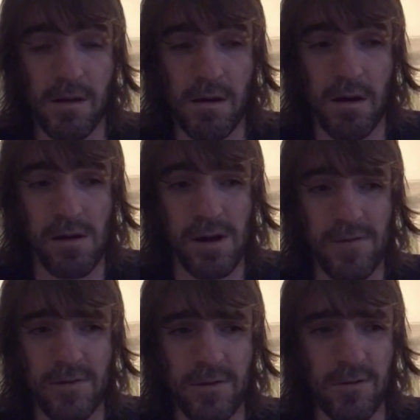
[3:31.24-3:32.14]
I have
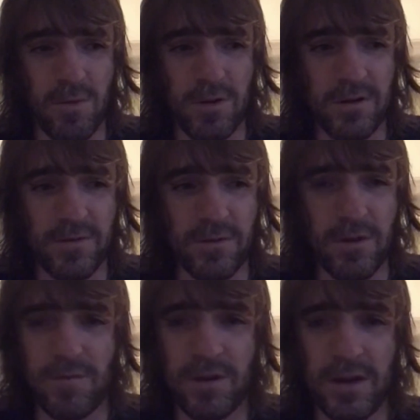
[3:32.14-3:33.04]
a wonderful,
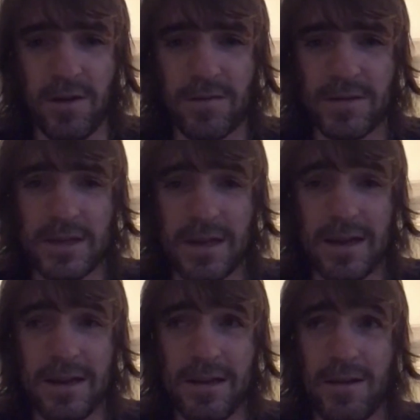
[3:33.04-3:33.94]
lovely life
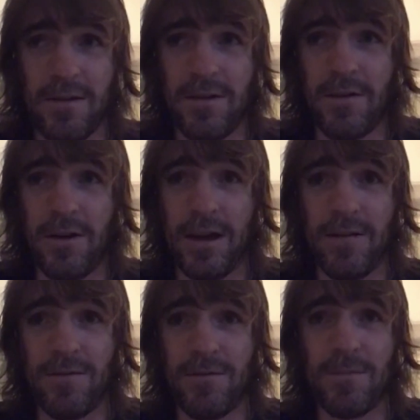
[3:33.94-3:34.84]
today, and I
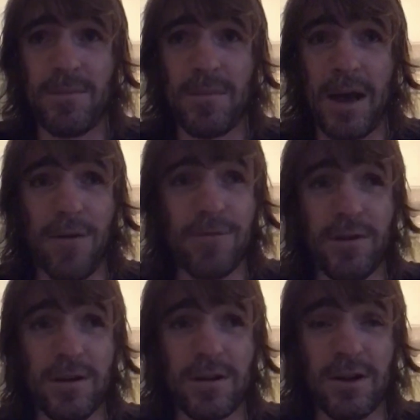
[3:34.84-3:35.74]
have
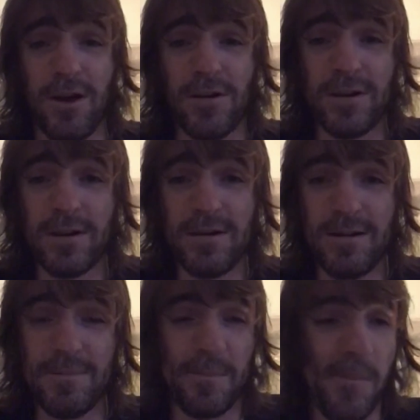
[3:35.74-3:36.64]
Alpha, God,
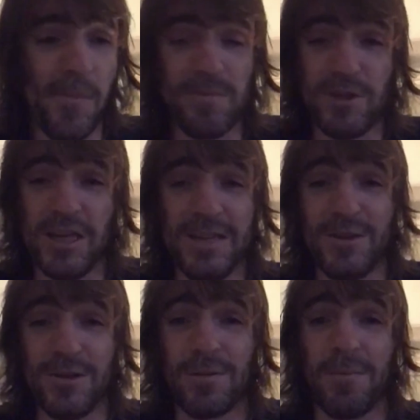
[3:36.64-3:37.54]

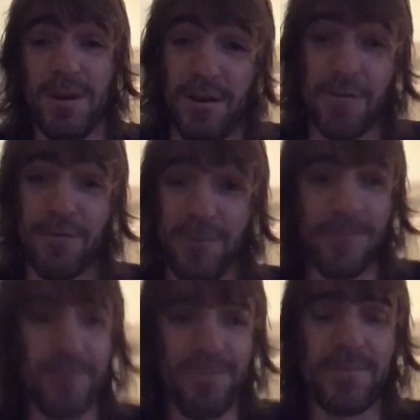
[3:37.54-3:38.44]
Jesus, love,
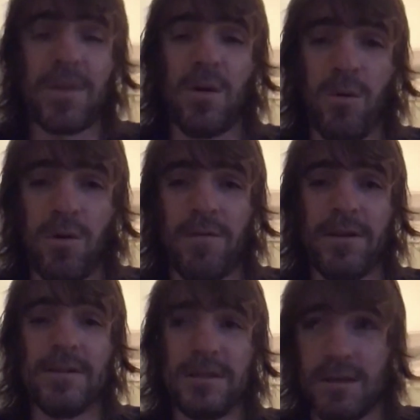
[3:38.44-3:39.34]
all of it
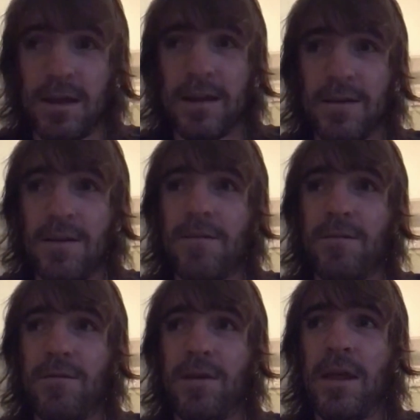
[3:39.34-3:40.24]
to thank
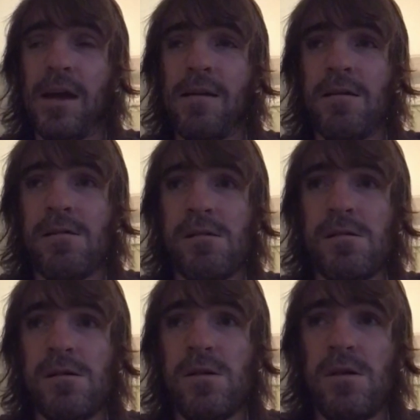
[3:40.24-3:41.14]
for that.
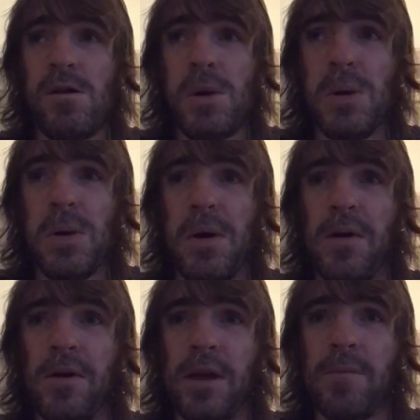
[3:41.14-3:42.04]

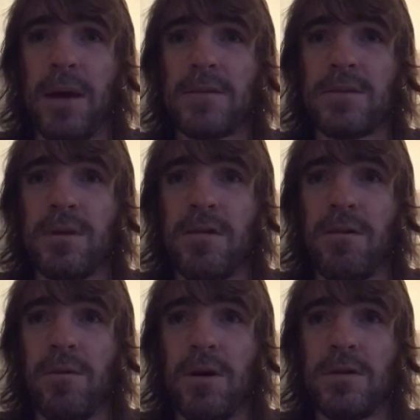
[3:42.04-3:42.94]
Looking back to where I
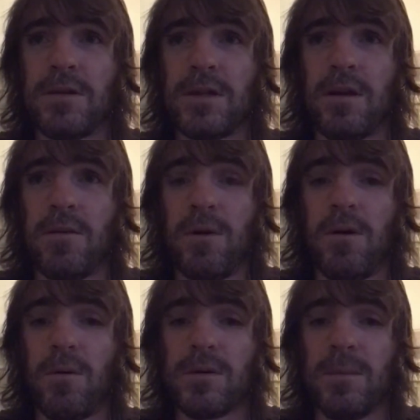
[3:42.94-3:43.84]
was, I
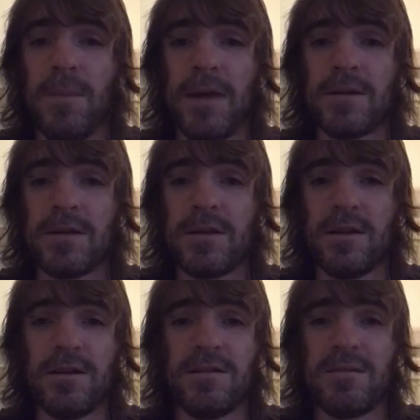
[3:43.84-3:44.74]
was a mess
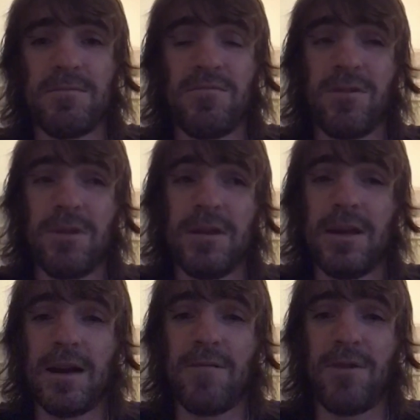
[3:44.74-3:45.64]
and probably
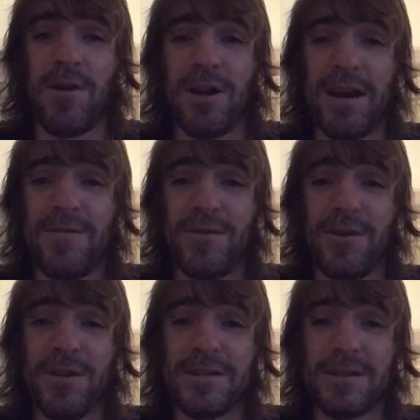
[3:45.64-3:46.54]
didn't have long left
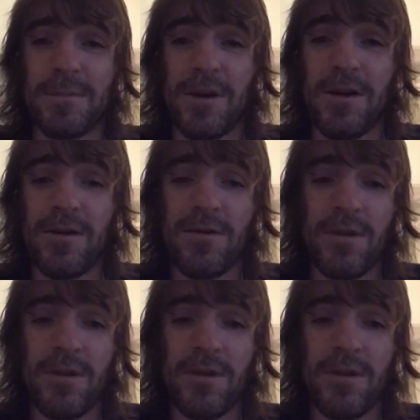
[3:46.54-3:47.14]
on this earth.